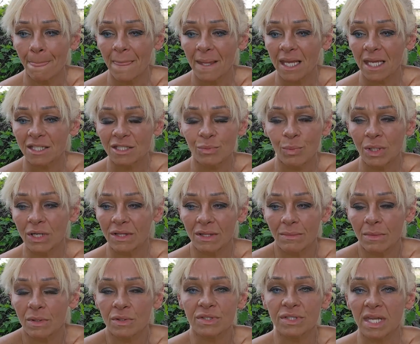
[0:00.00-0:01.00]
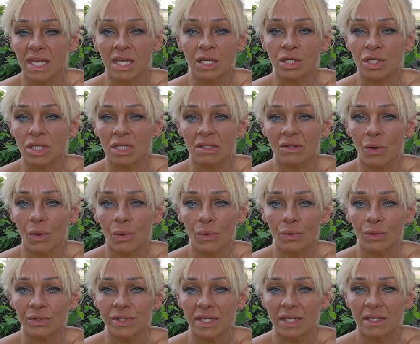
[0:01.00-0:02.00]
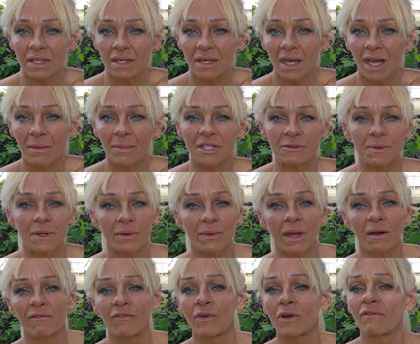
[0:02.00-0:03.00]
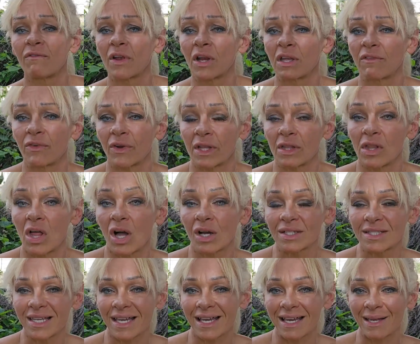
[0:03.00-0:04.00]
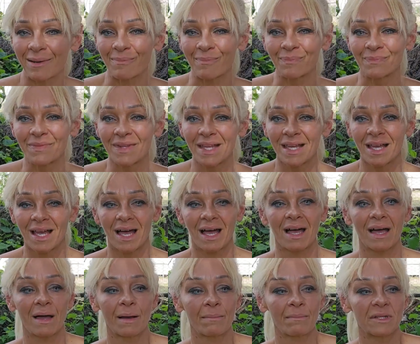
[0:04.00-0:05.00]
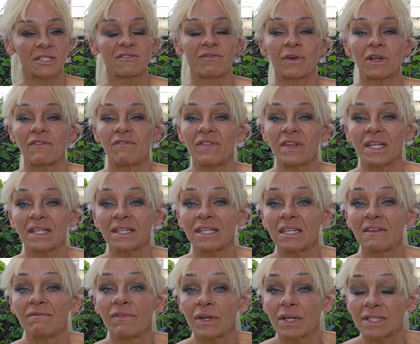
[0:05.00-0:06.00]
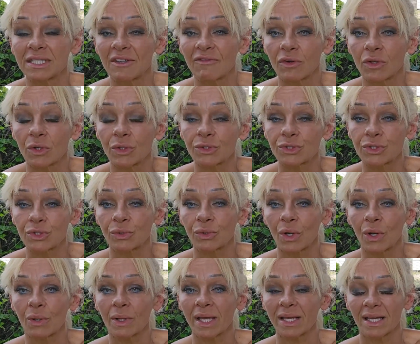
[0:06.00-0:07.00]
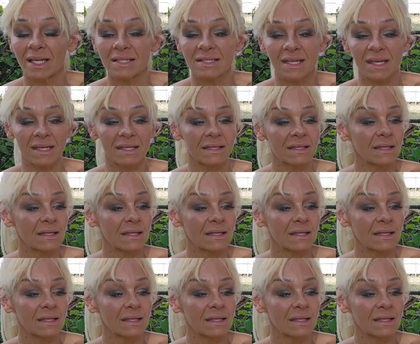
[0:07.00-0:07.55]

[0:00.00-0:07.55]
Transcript: It's one of the most ancient, old. It's been around for a very, very long time. It's very finicky, very difficult to grow, like I said.